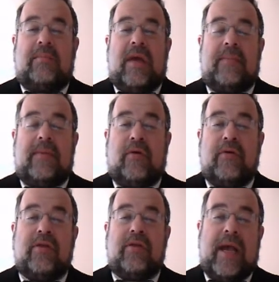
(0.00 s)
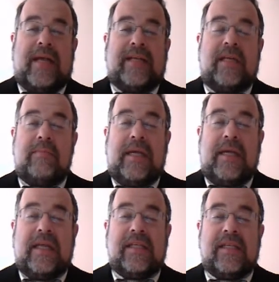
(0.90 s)
Maybe both the ways and
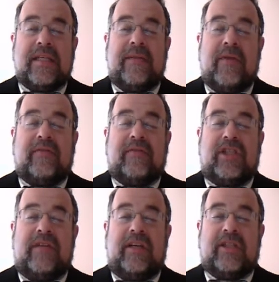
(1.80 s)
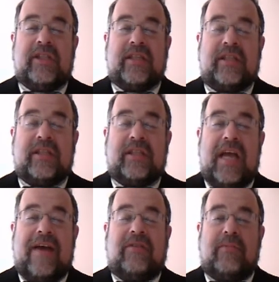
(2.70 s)
means of achieving justice
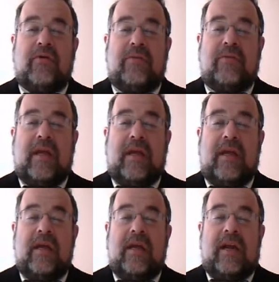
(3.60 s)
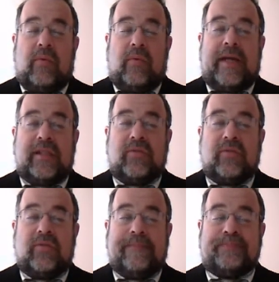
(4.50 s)
have to both be in a righteous
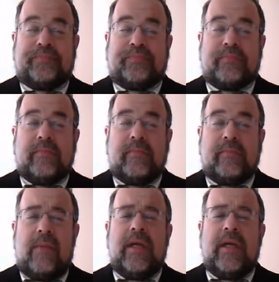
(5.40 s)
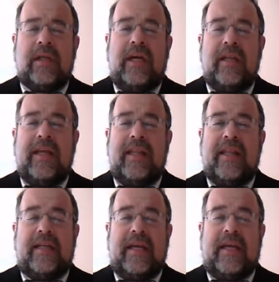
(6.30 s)
way. But clearly
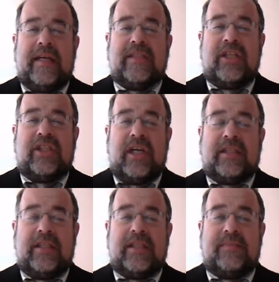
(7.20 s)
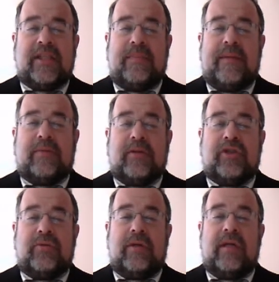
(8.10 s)
the idea is that justice must be
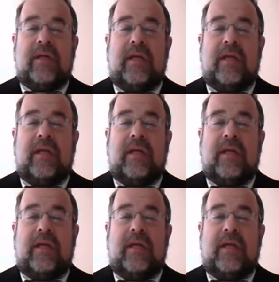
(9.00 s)
pursued.